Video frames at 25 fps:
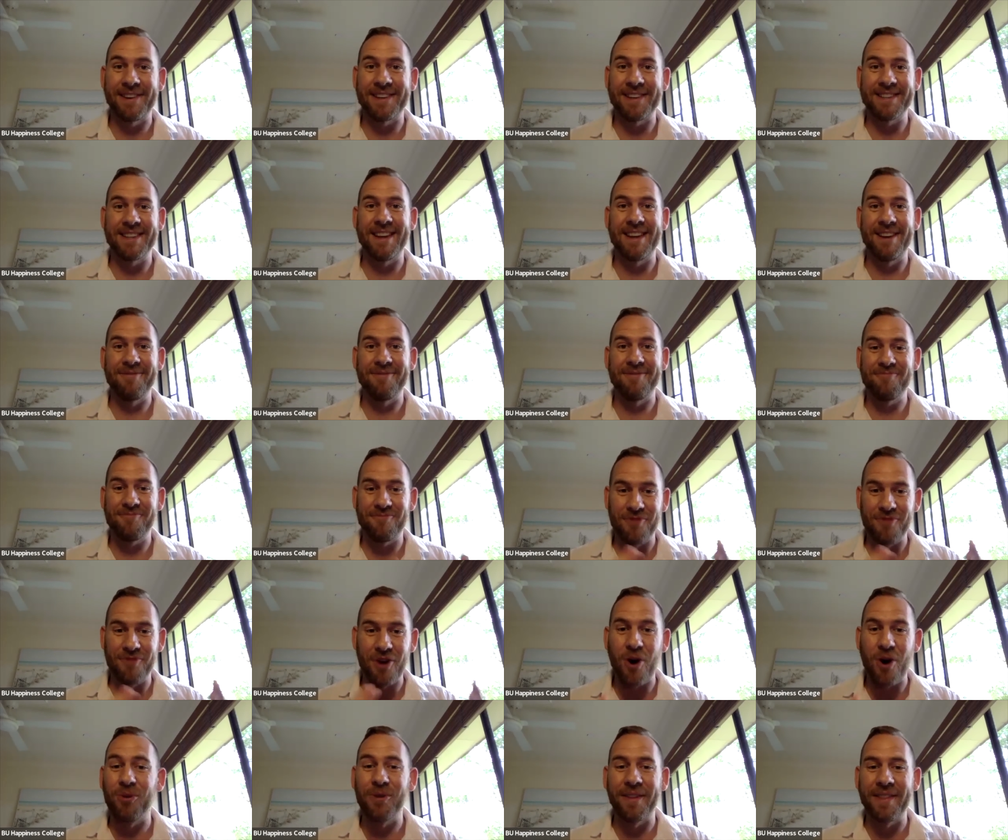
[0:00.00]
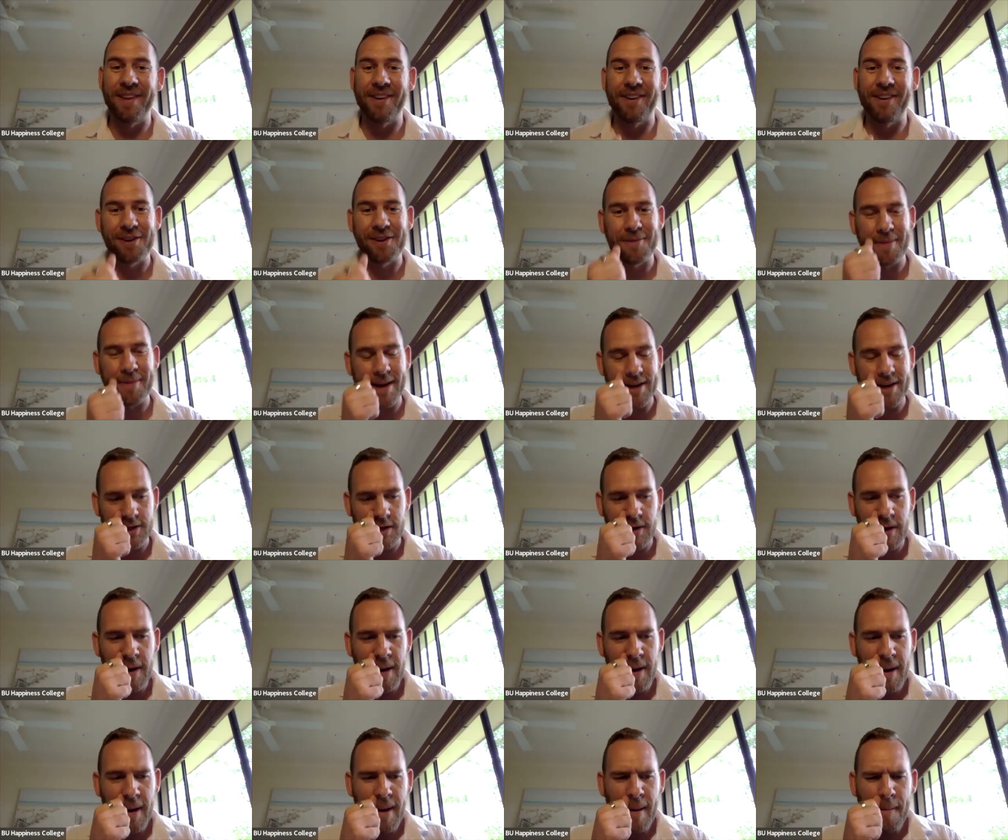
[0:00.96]
to their role and their occupation,
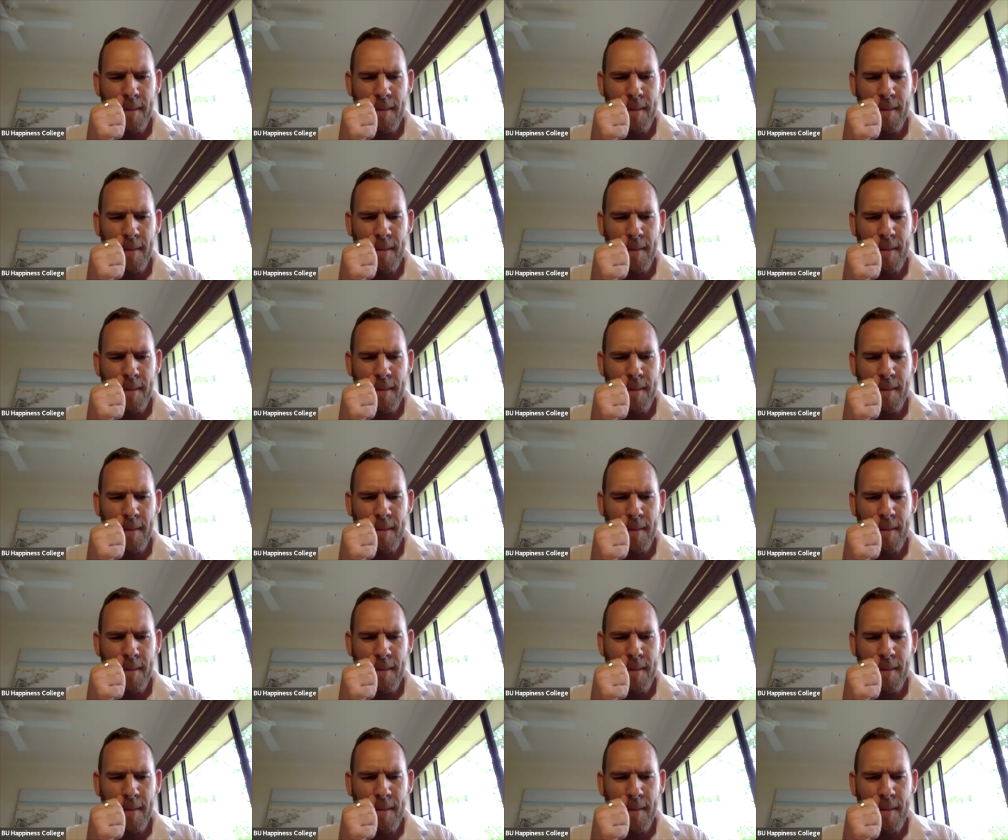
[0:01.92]
mm.